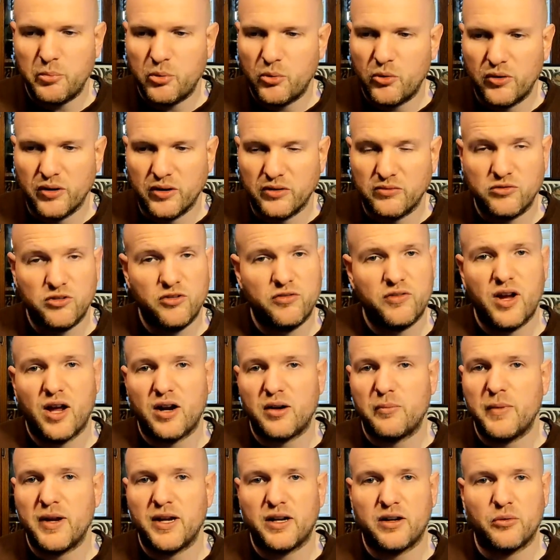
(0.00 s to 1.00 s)
point, you've got
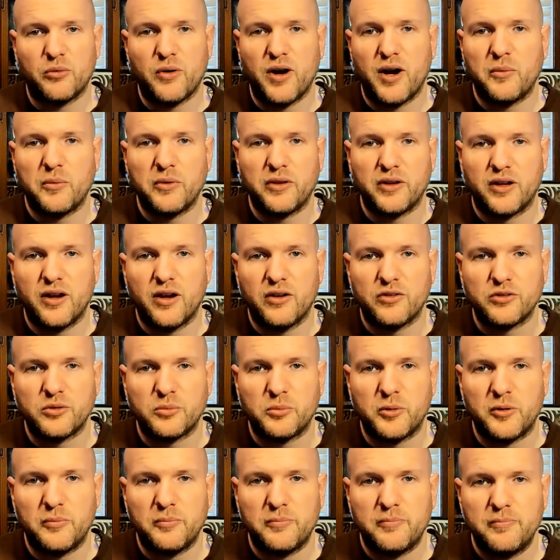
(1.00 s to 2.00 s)
to make it right with the
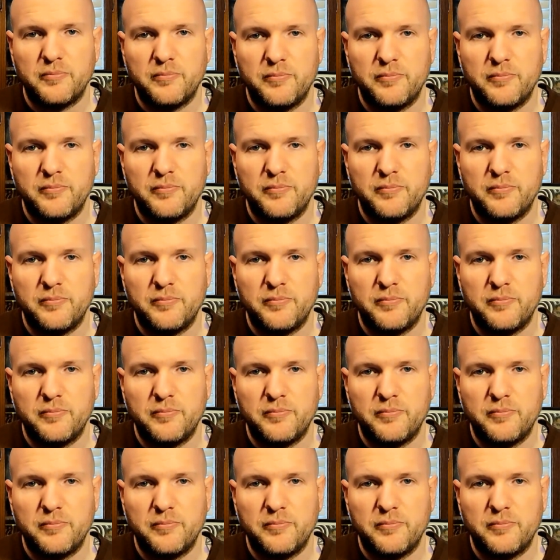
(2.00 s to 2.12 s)
customer.